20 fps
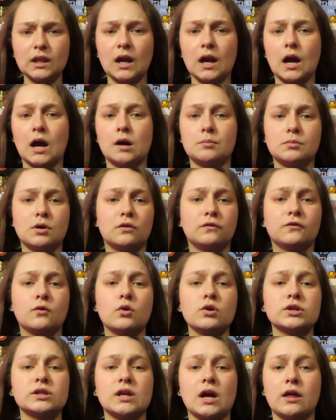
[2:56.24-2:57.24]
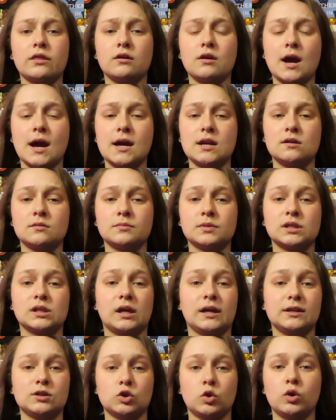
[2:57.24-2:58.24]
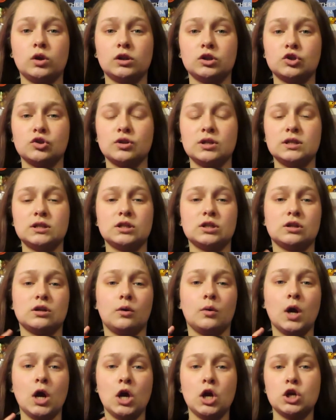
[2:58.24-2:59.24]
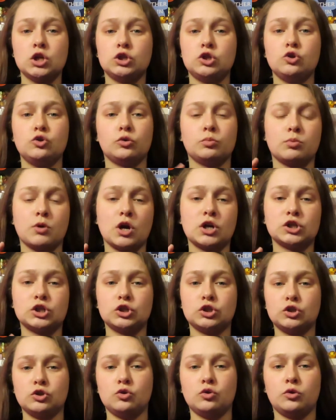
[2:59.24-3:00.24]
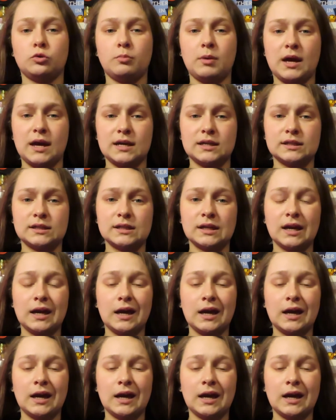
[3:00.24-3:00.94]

Of course, other items like toiletries, you know, toothbrush, toothpaste.